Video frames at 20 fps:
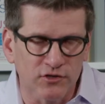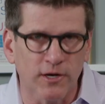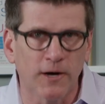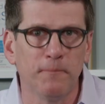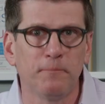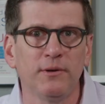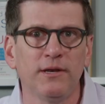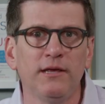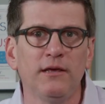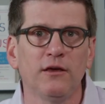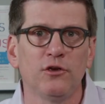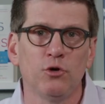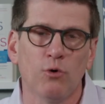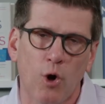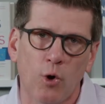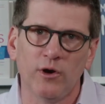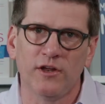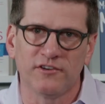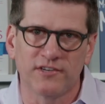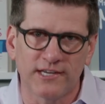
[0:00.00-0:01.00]
company. You
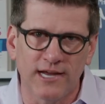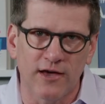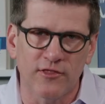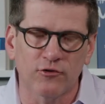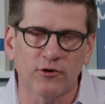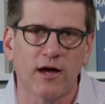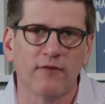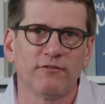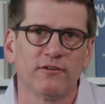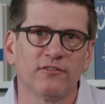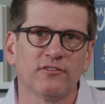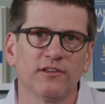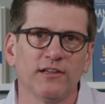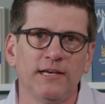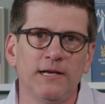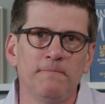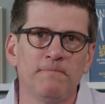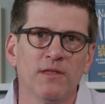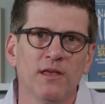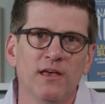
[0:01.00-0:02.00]
own it together,
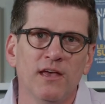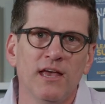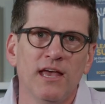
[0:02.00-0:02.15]
obviously.